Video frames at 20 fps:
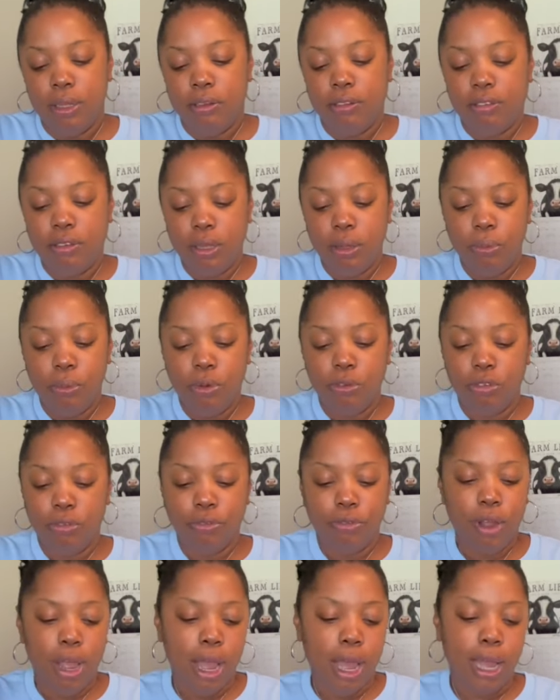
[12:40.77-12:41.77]
See what's
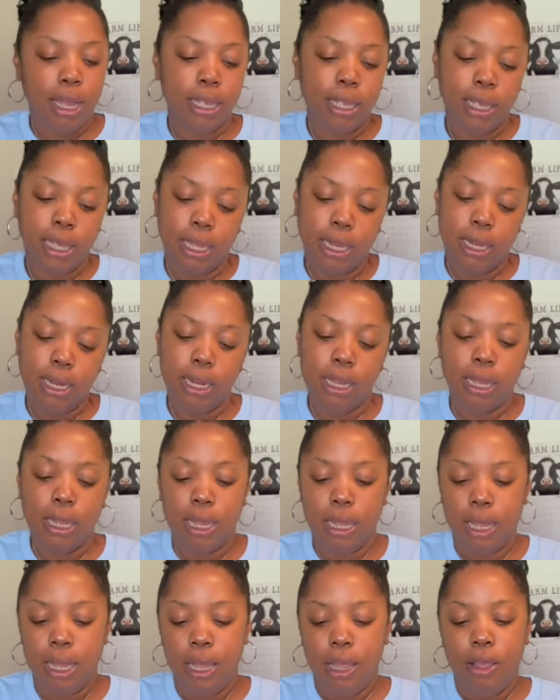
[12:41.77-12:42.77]
rocking,
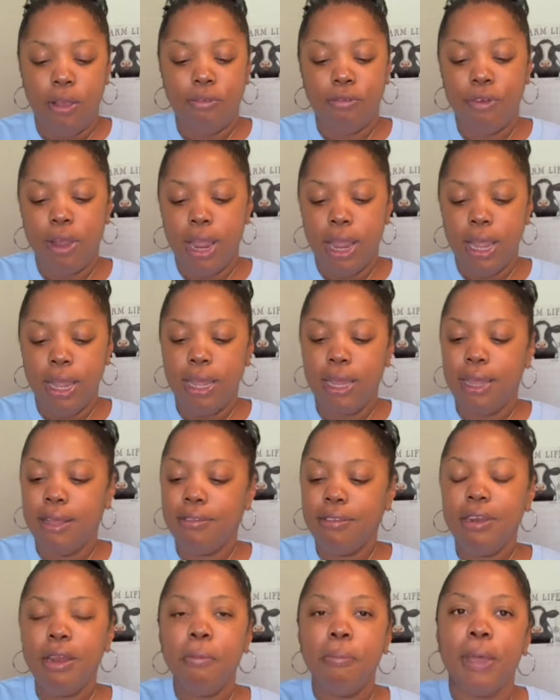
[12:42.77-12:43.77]
right?
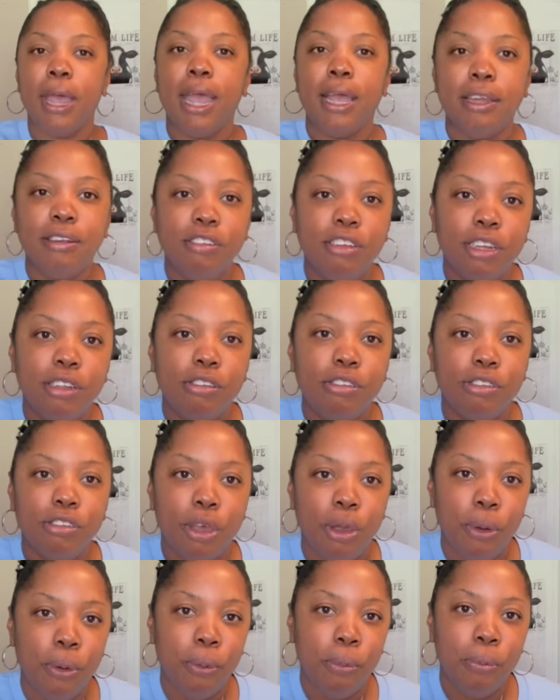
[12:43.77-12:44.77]
Isn't the packaging
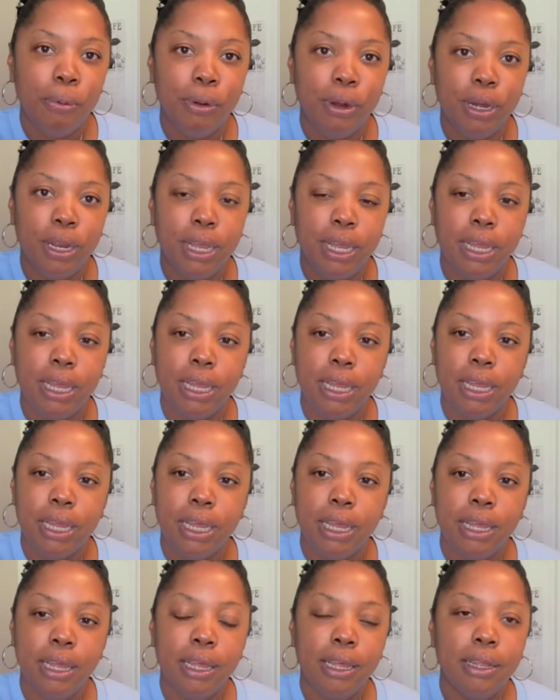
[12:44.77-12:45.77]
so pretty?
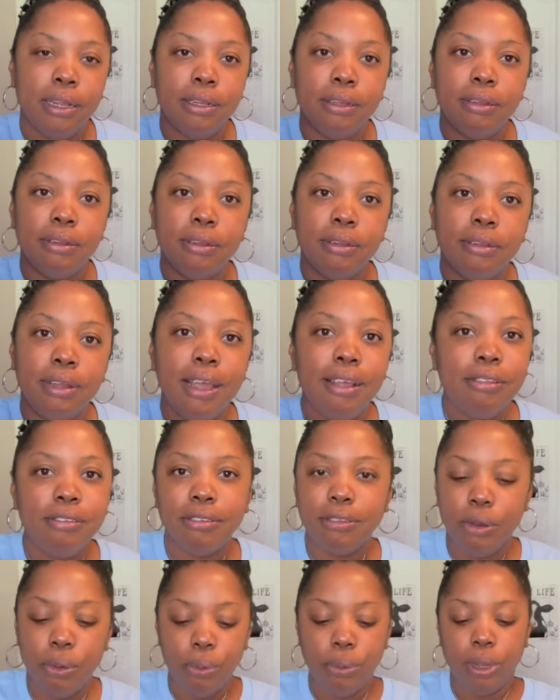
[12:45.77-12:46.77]
That's
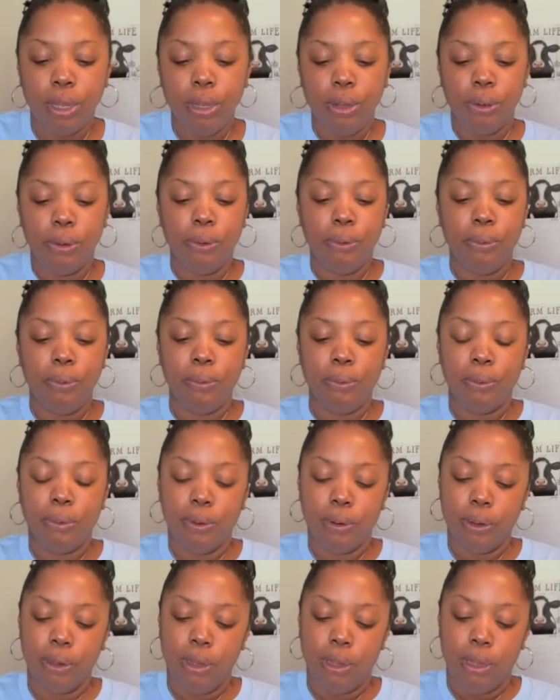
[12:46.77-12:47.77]
so cute.
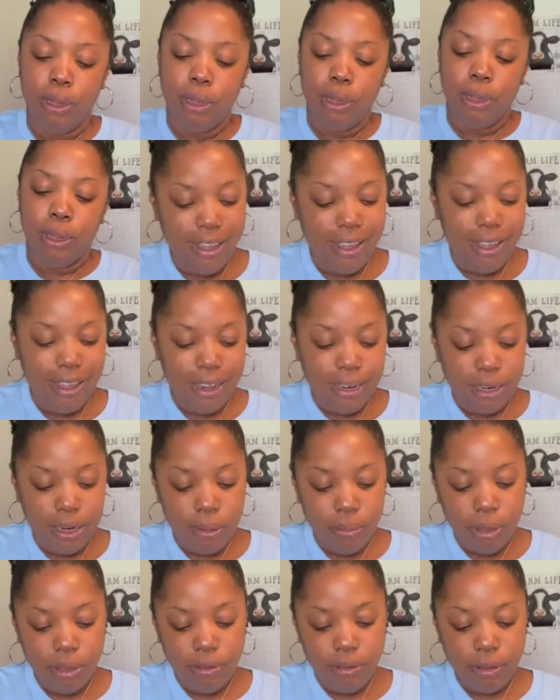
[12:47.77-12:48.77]
Let
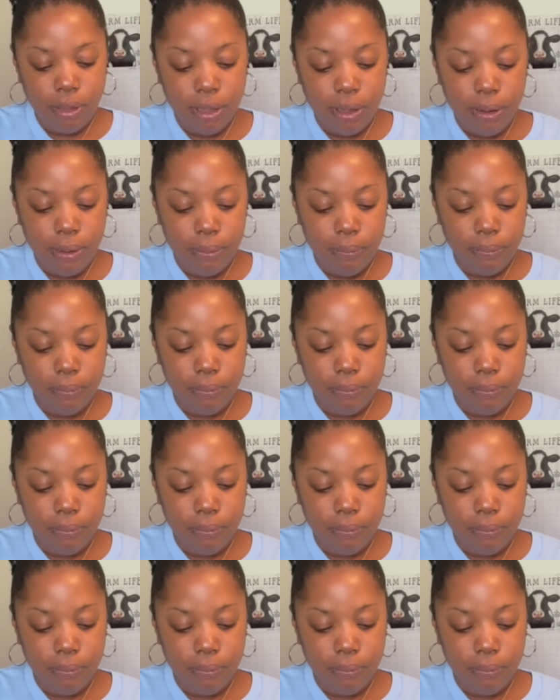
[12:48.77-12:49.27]
me see.